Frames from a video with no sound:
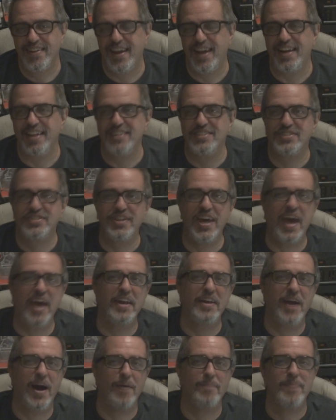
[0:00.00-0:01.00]
And he
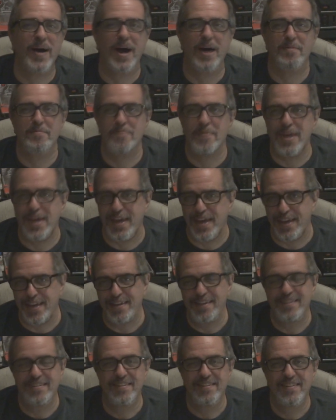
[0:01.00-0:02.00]
said about
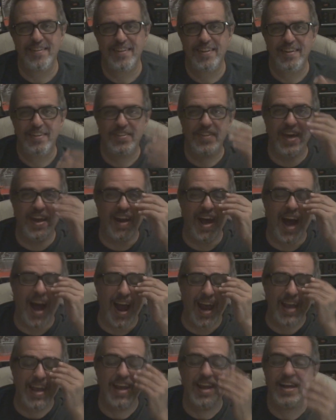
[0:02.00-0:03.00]
me that
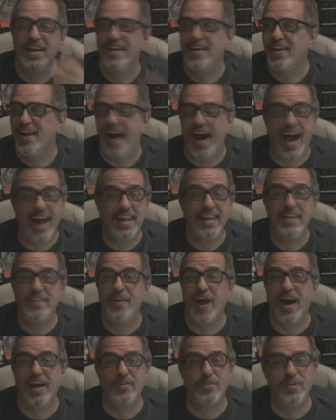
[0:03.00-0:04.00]
I
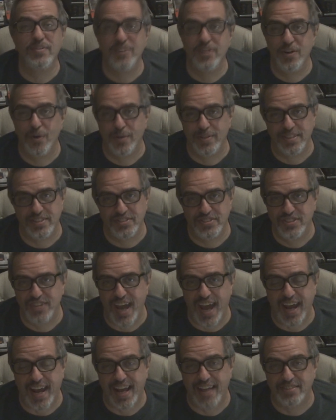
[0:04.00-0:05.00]
don't even know what this
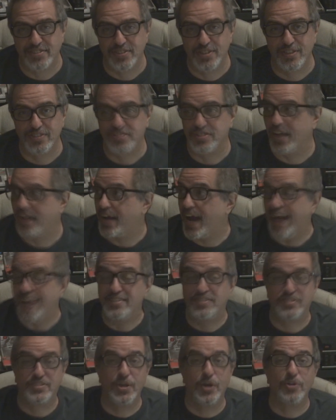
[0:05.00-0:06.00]
jackass looks like.
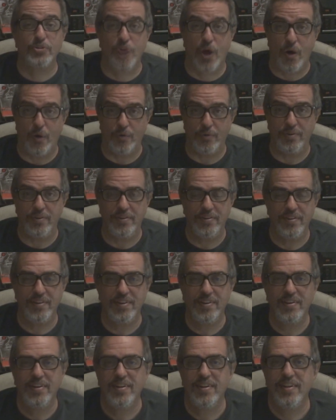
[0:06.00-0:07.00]
I still don't.
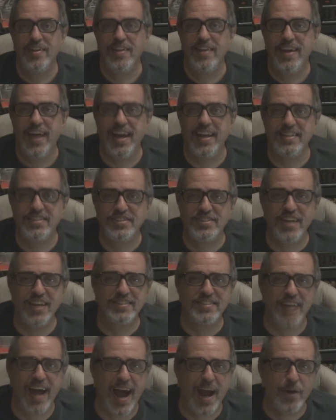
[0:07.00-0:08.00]
And he
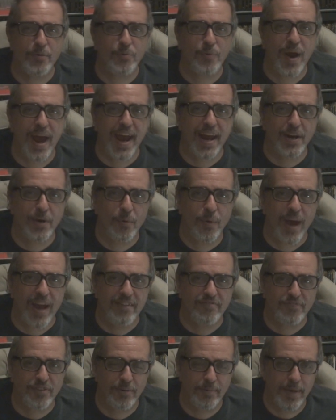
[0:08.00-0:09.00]
says I ran
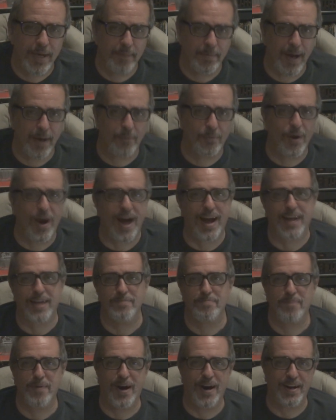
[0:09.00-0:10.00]
away from him at
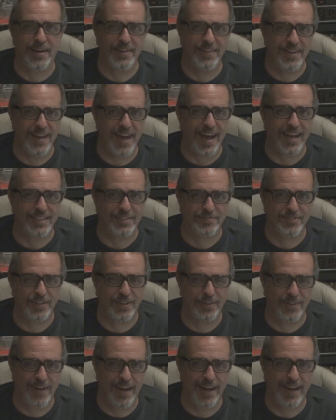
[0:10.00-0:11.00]
Rockin' Pod in
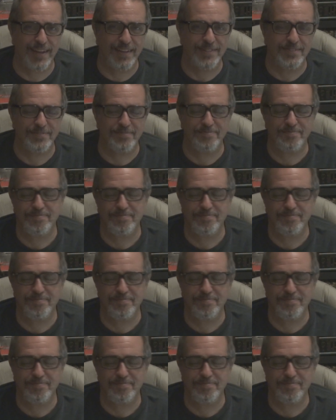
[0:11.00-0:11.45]
Nashville, right?